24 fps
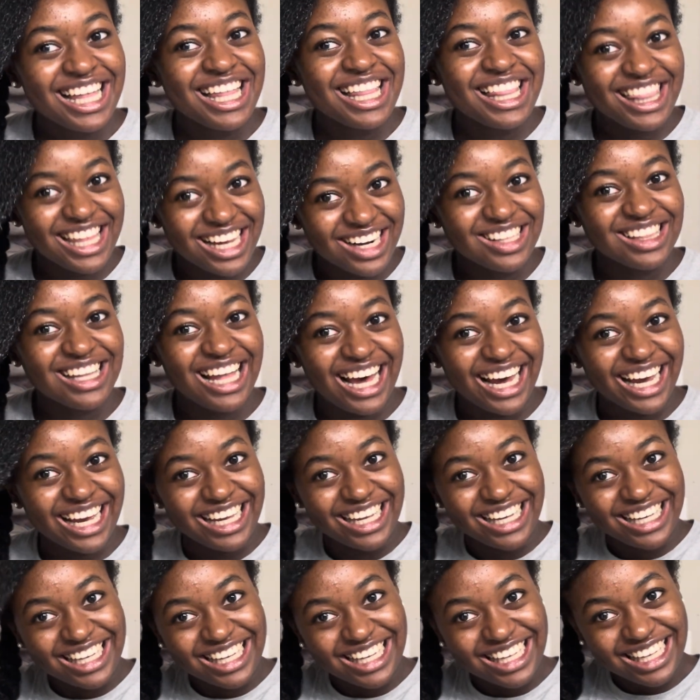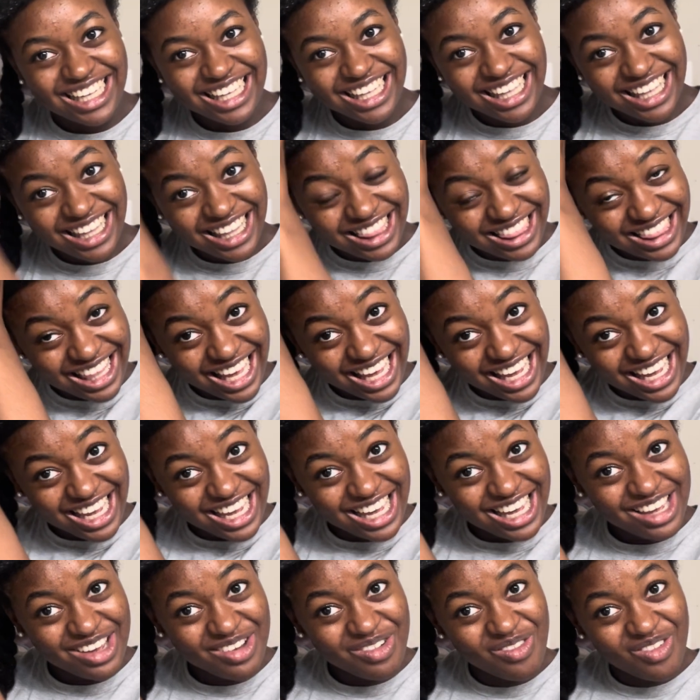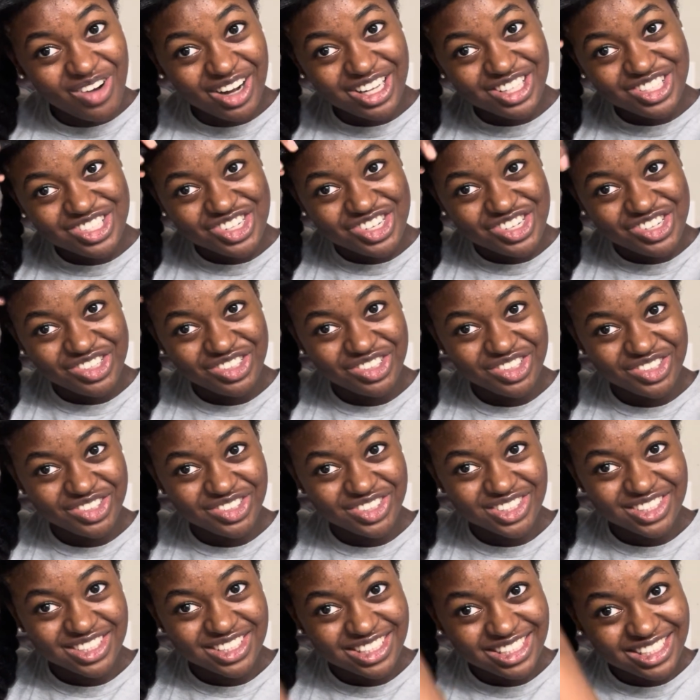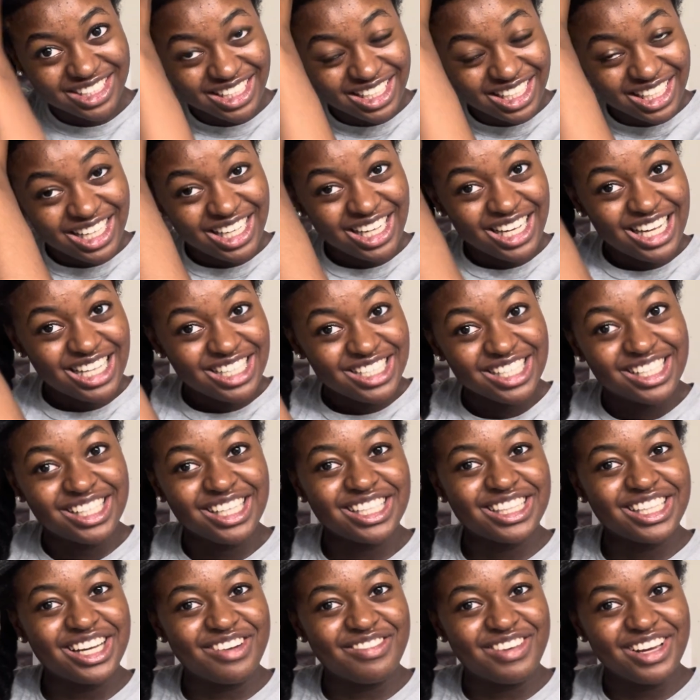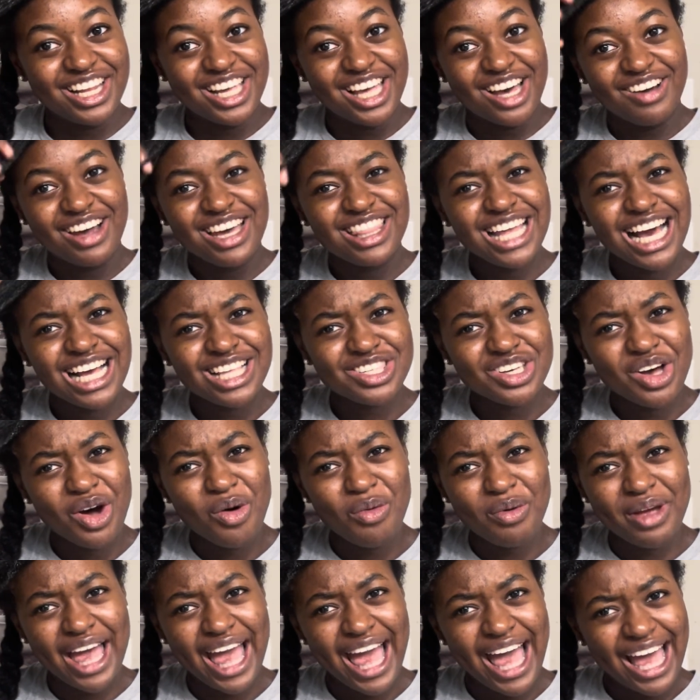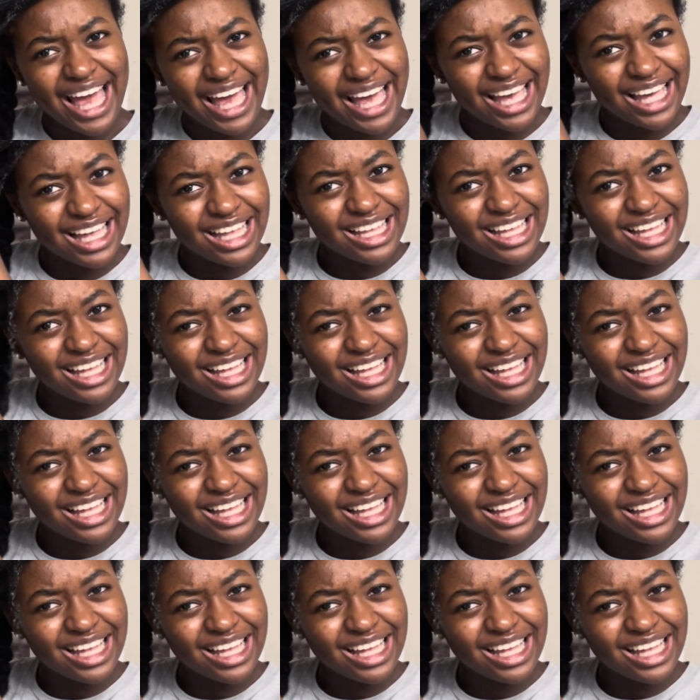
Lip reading: They're lying. They want you to click their video, and that's okay.